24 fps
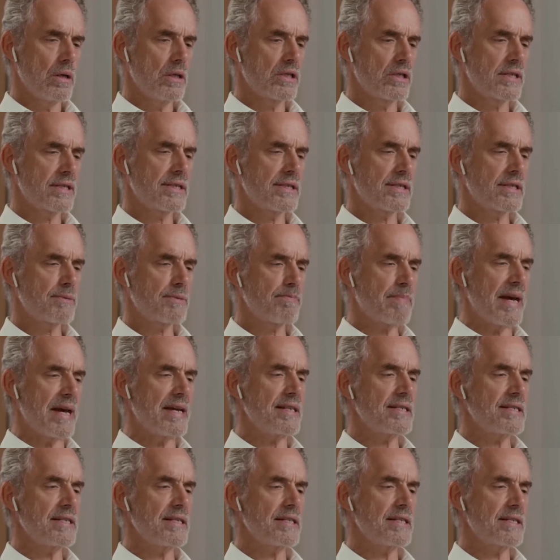
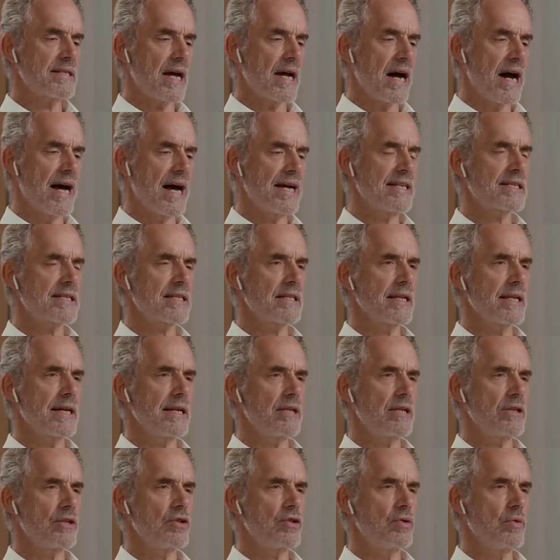spaces
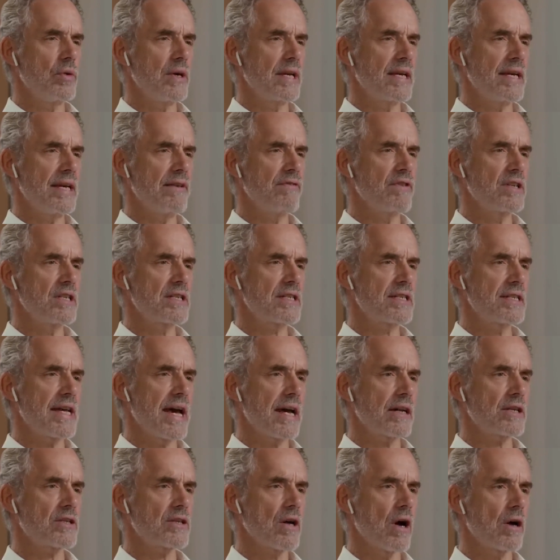isolated to a given
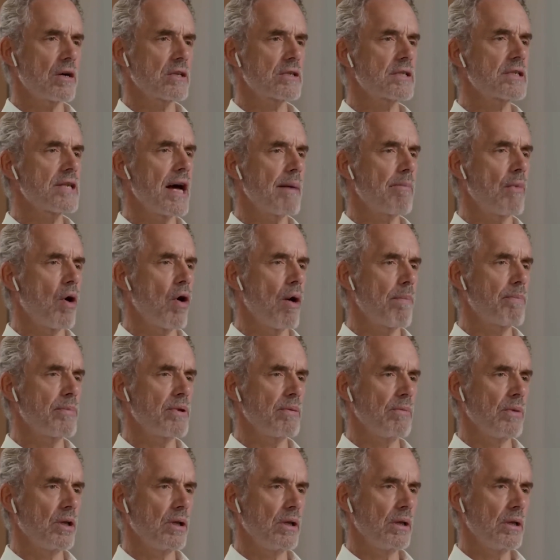sex are
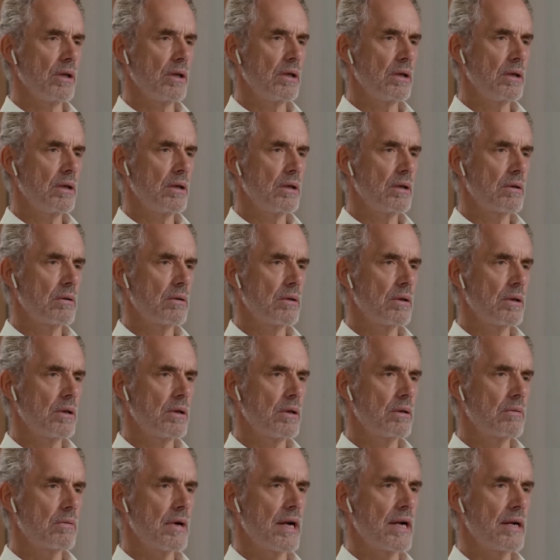suboptimal,
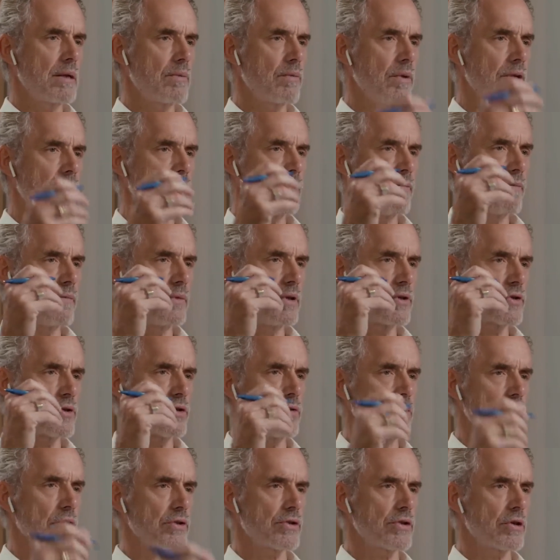right? The
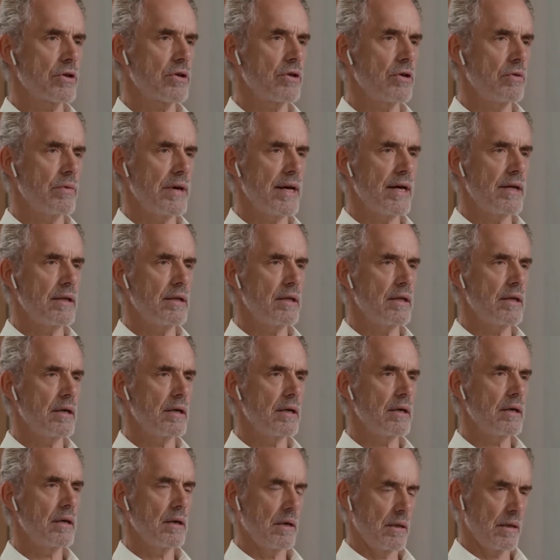schools are co-ed,
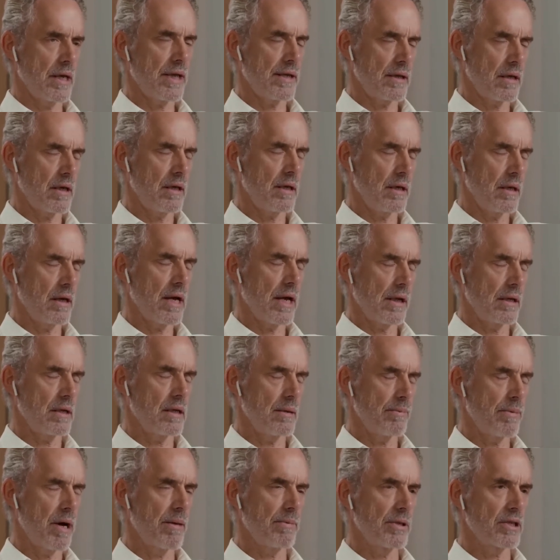
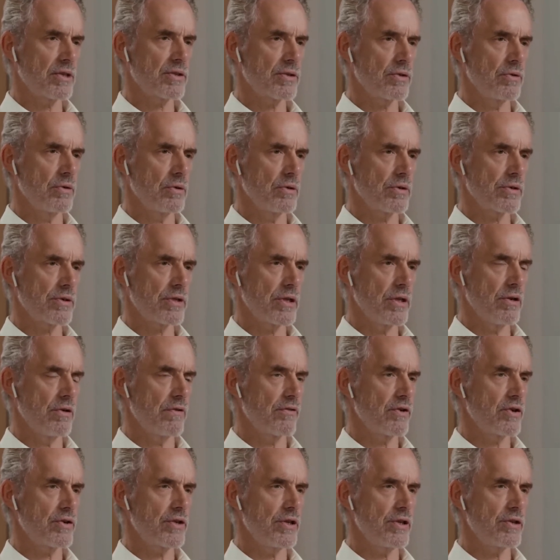the public schools, the
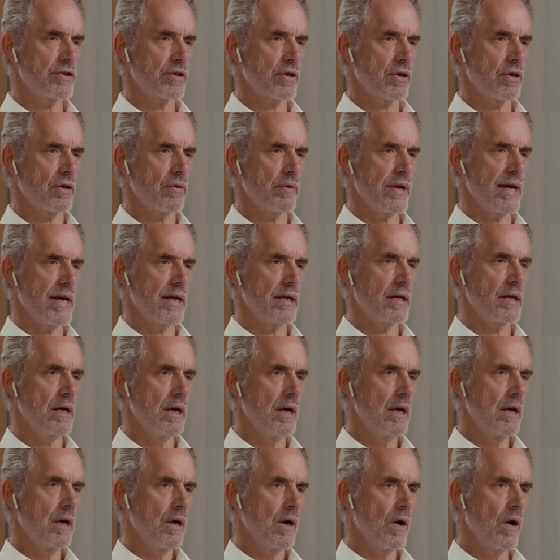universities are co-ed,
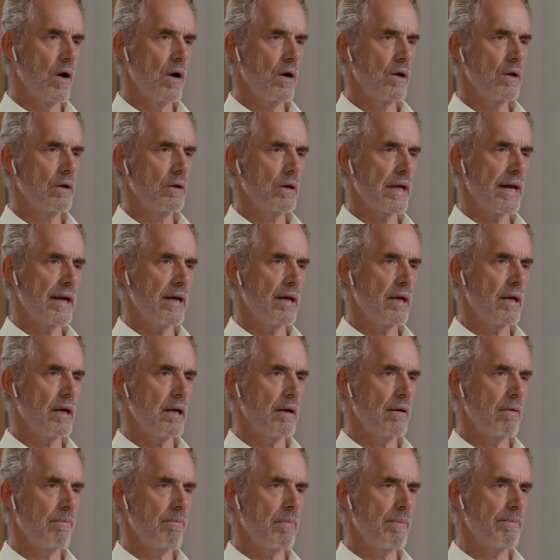all
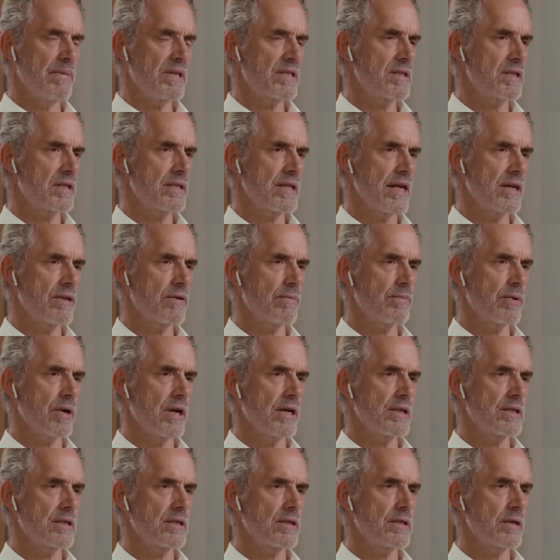business
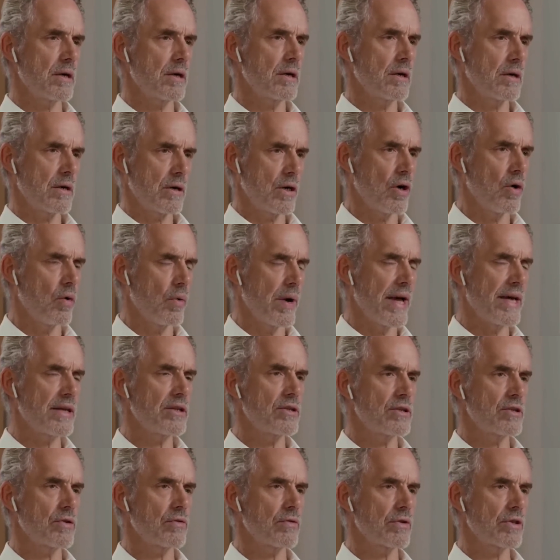enterprises are
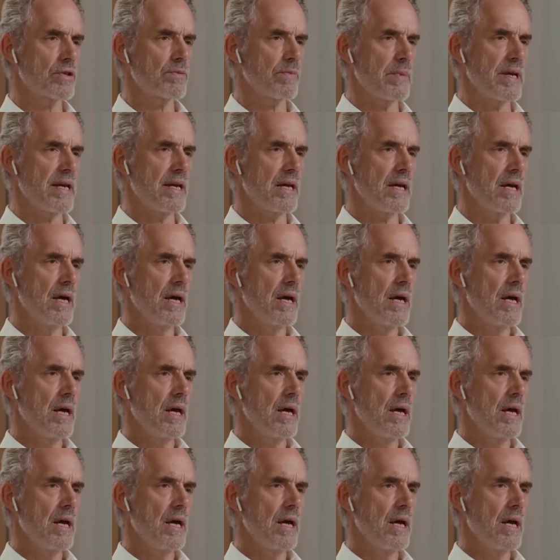co-ed, so to speak.